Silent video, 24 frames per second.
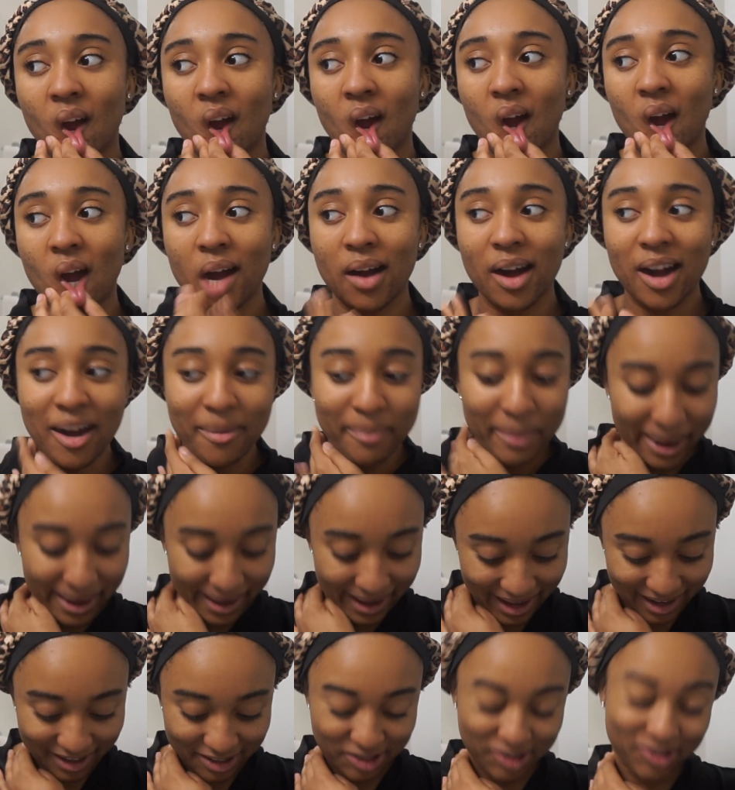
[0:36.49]
I
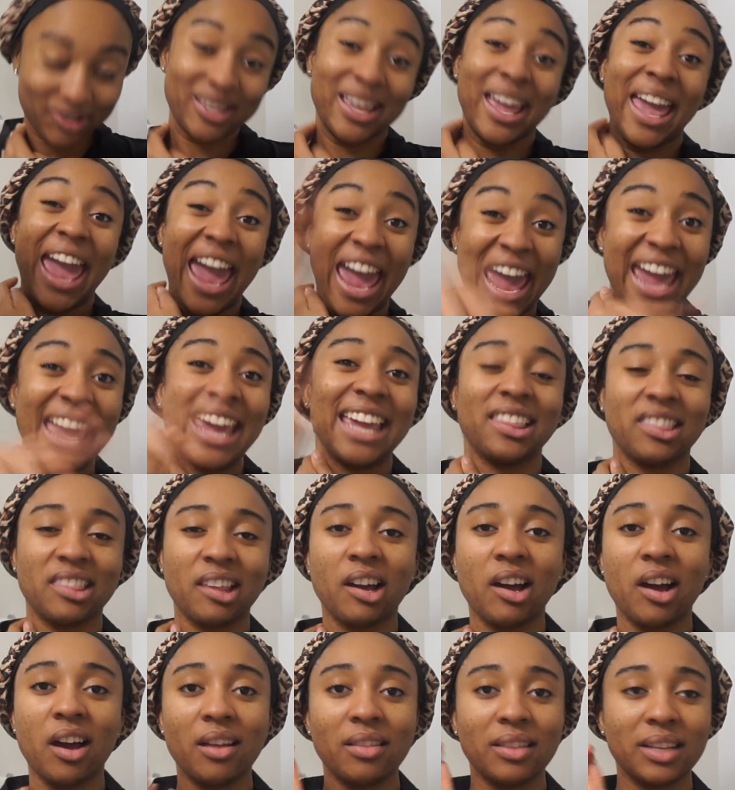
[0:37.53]
actually hate the
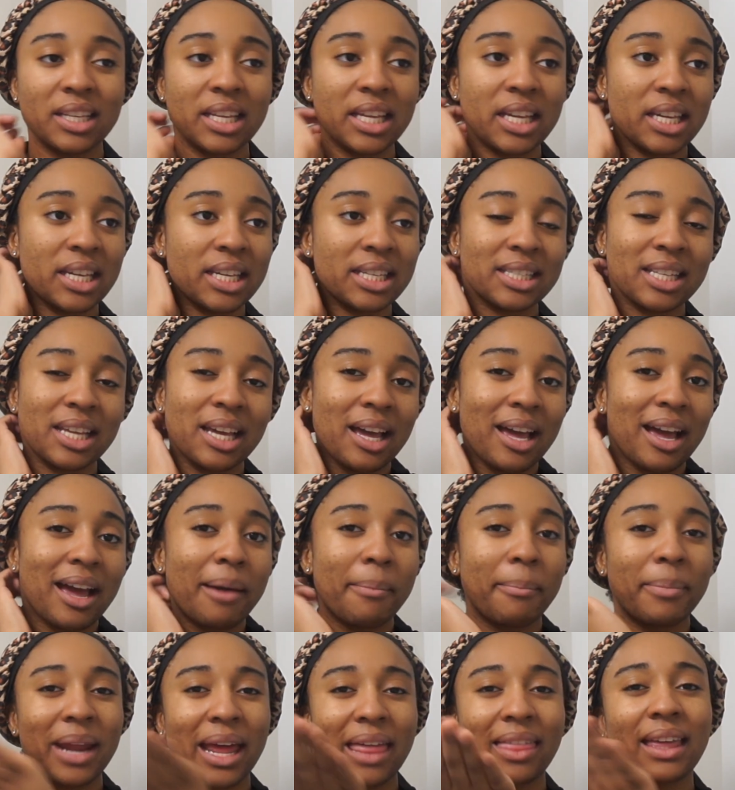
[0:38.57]
holidays,
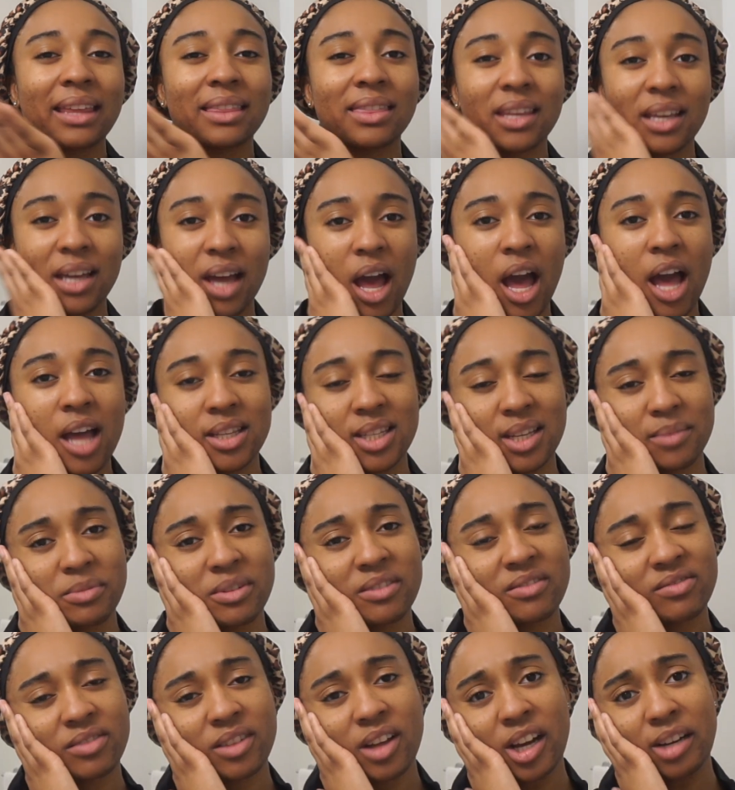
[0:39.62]
but I like the concept
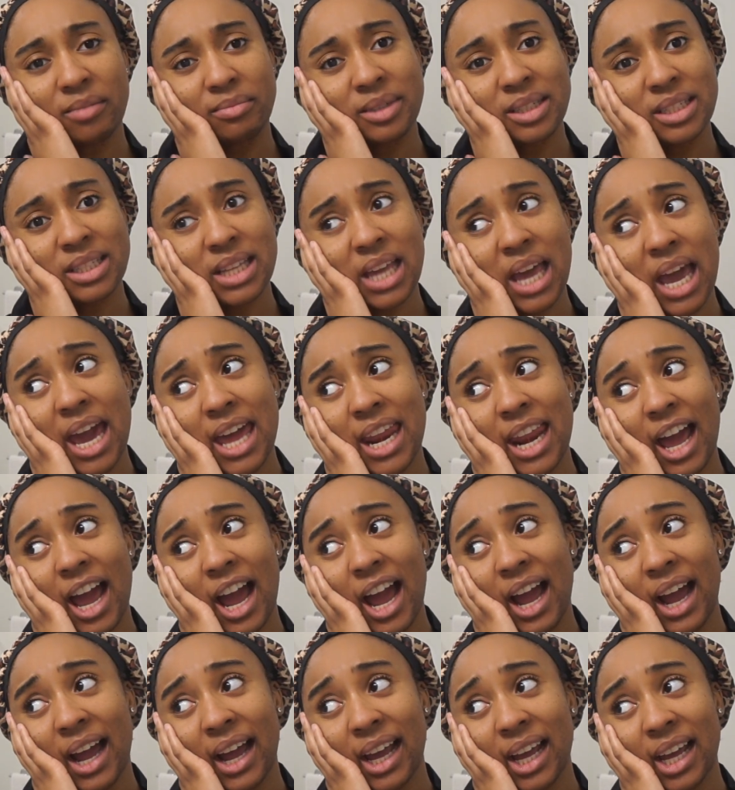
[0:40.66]
of Vlogmas, and
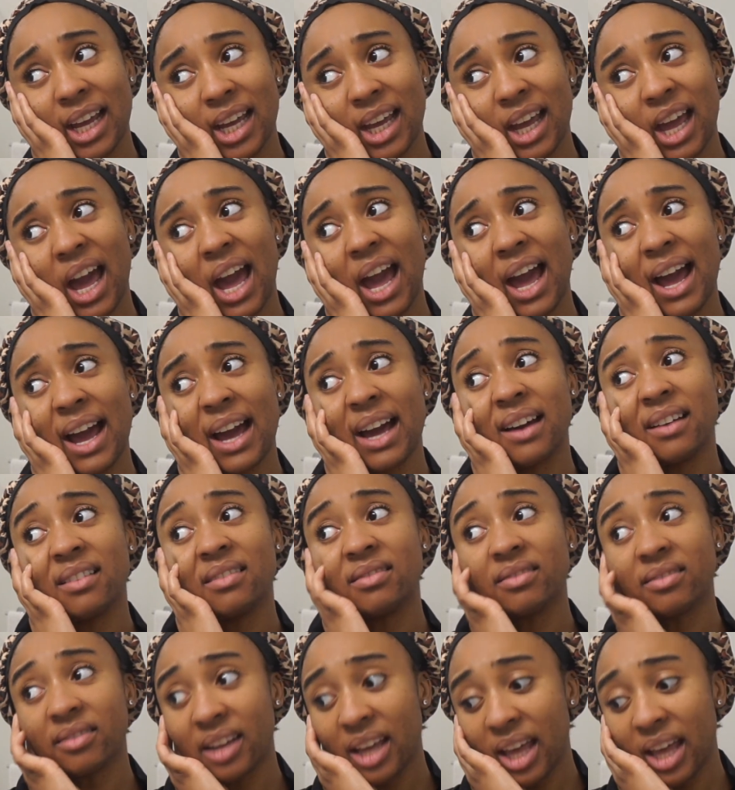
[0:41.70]
I have